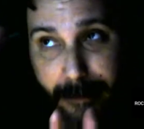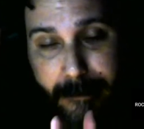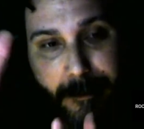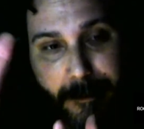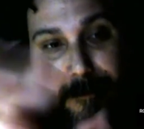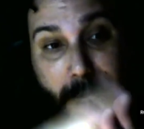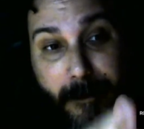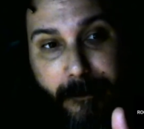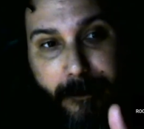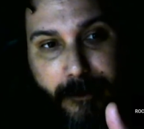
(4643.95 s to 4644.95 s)
this before,
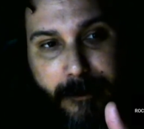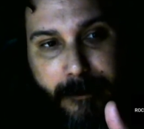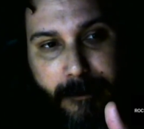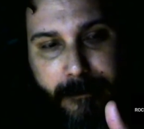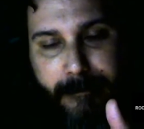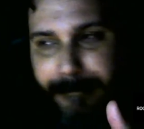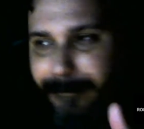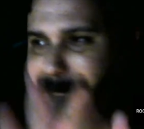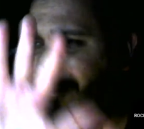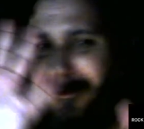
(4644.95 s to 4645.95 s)
musicians,
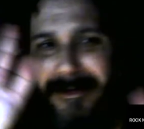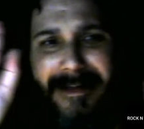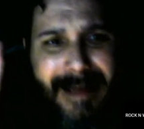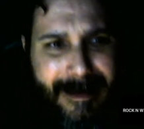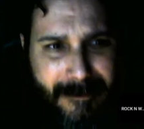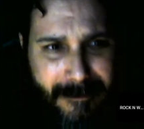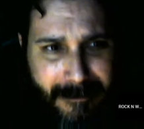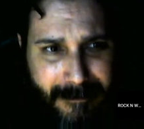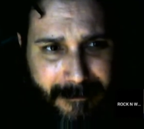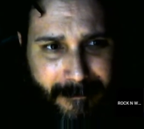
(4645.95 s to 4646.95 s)
forget it,
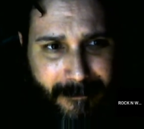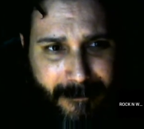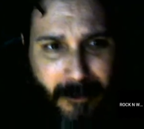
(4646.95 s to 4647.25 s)
dude. The